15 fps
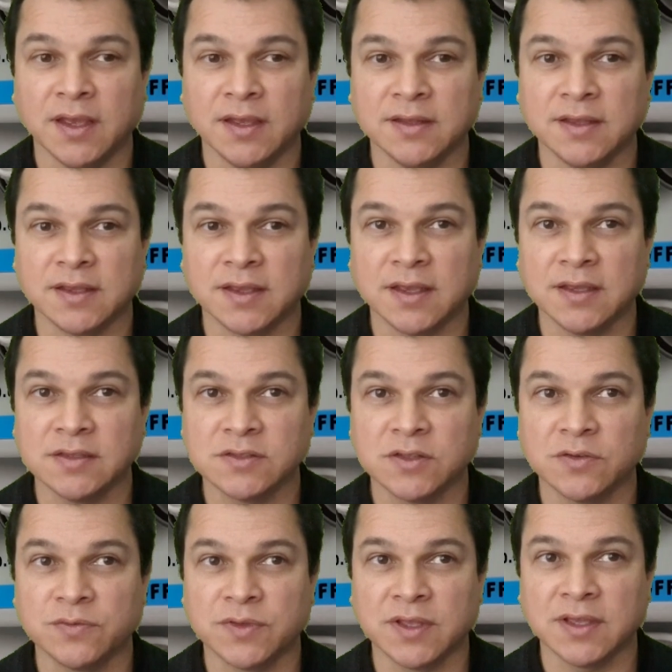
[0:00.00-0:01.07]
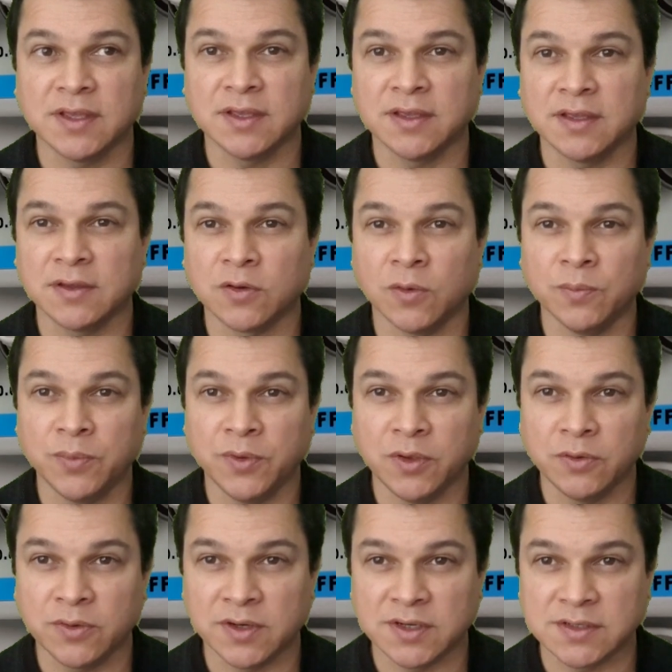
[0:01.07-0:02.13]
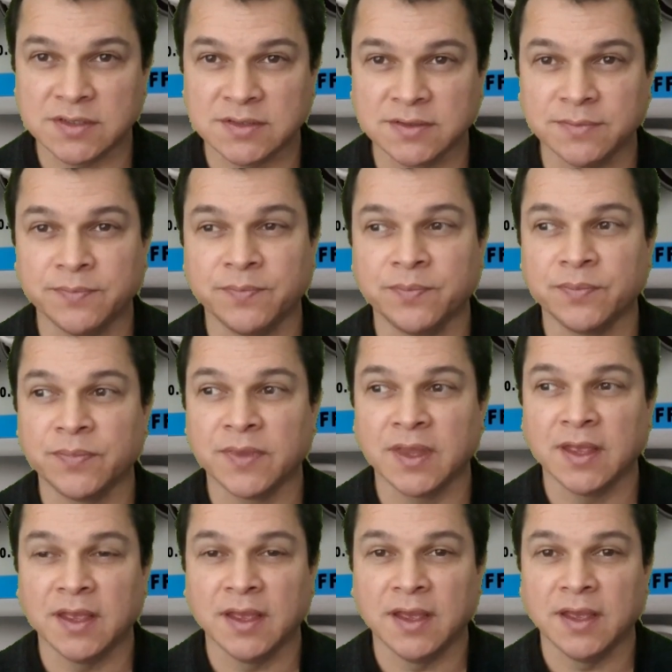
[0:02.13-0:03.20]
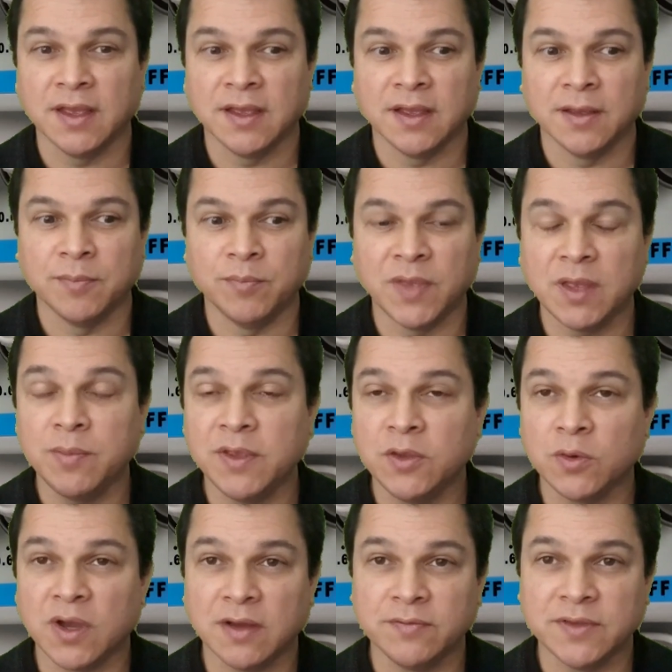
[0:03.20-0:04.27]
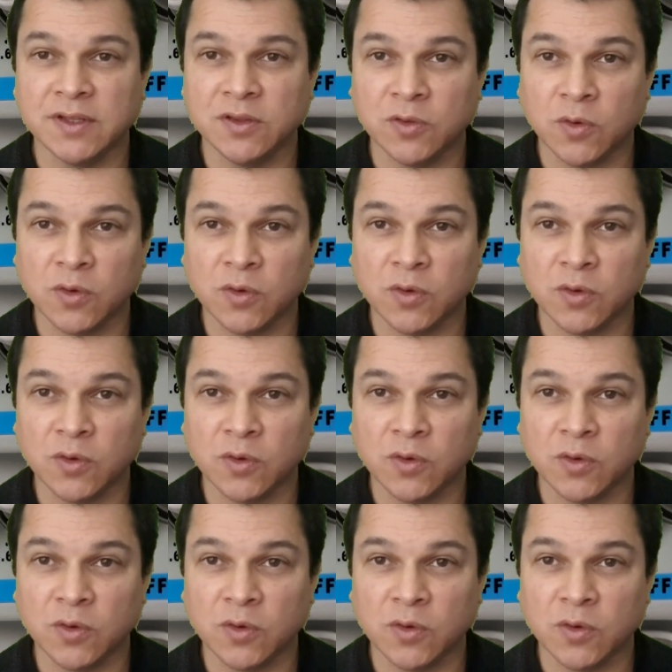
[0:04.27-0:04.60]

In the case of the computers, maybe you have the